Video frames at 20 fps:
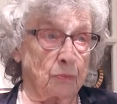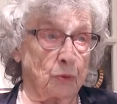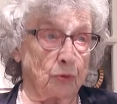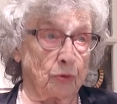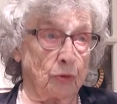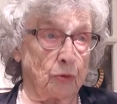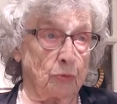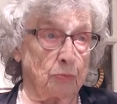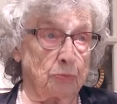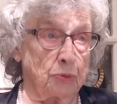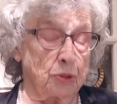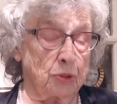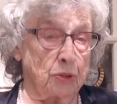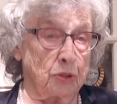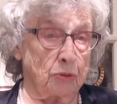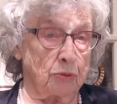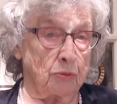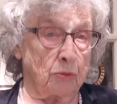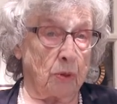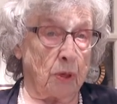groups
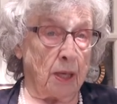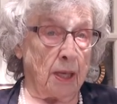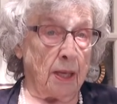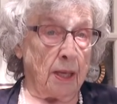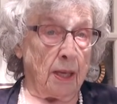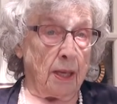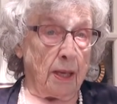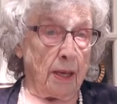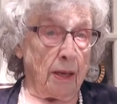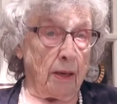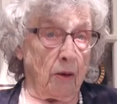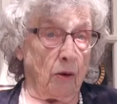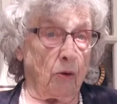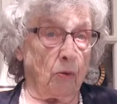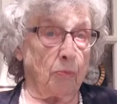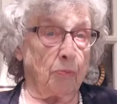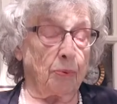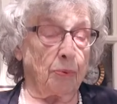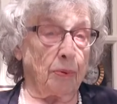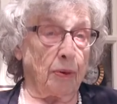to
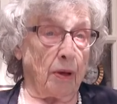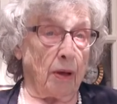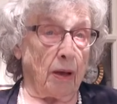help